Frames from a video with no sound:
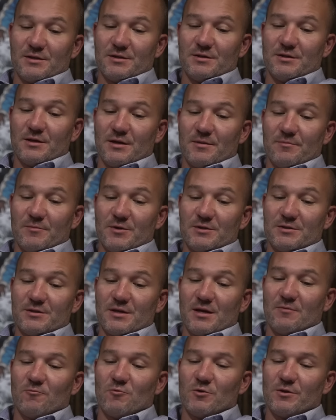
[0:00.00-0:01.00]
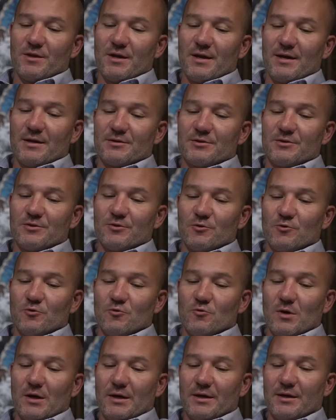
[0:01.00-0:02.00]
indictments. I would like
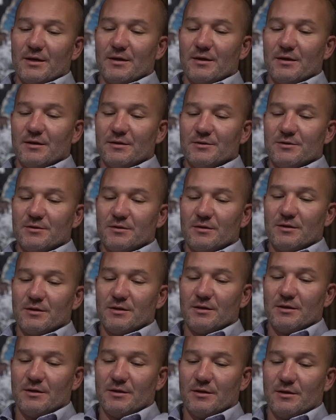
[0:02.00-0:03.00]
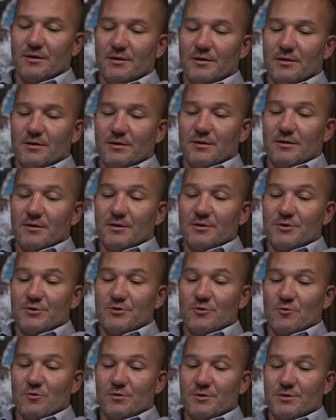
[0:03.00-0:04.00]
to get into the
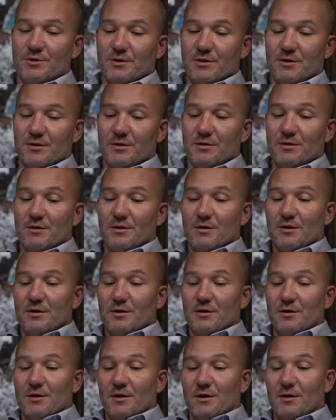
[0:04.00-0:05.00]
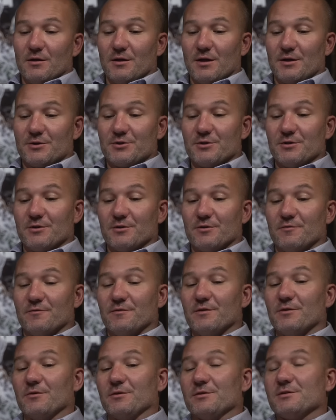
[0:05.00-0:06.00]
Georgia election
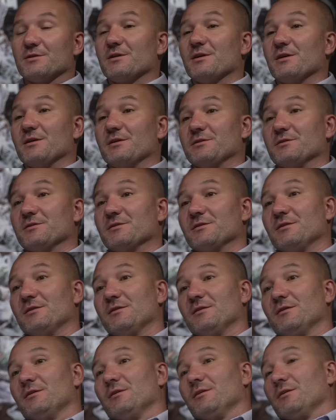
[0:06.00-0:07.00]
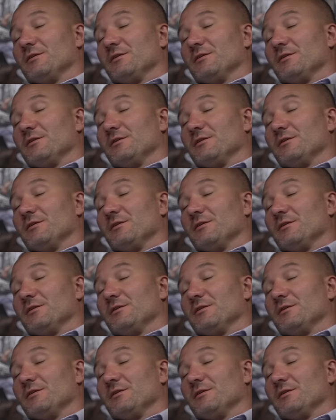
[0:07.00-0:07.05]
interference case. Sure.